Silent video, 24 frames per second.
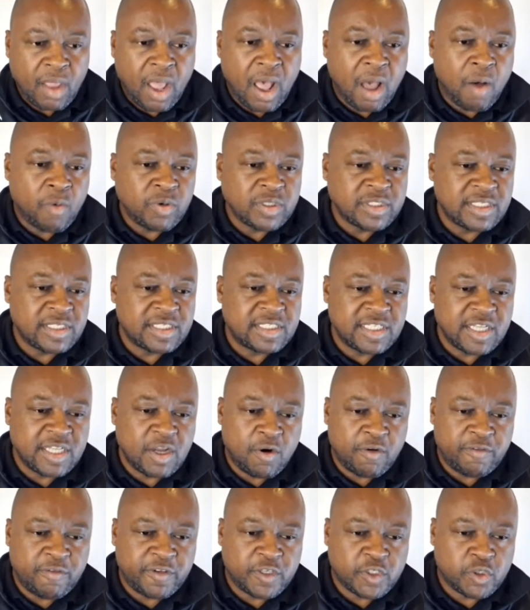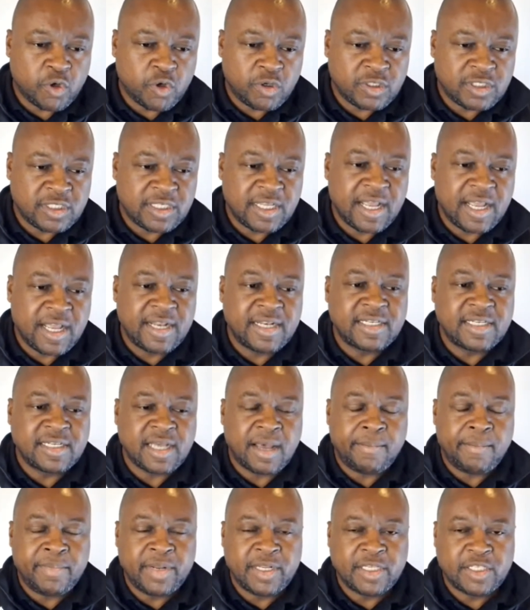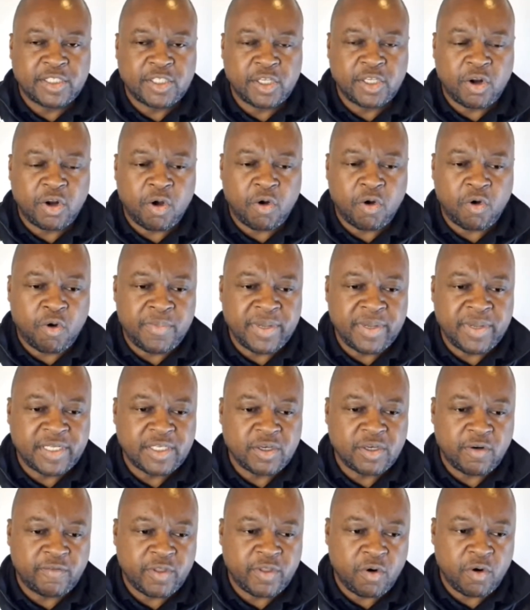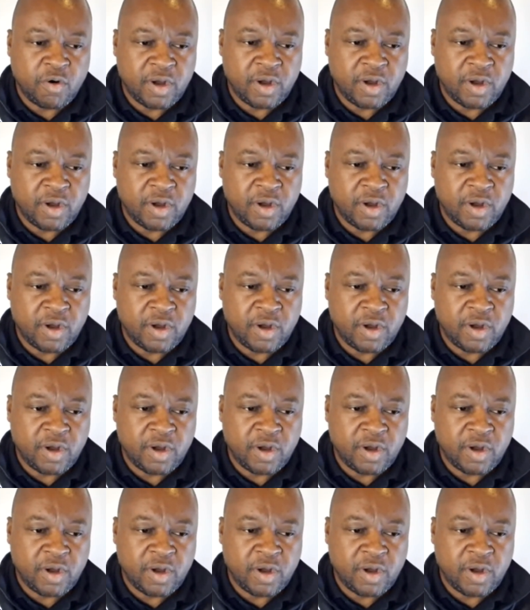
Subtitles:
which is Senior Officials and Ministerial Committee of the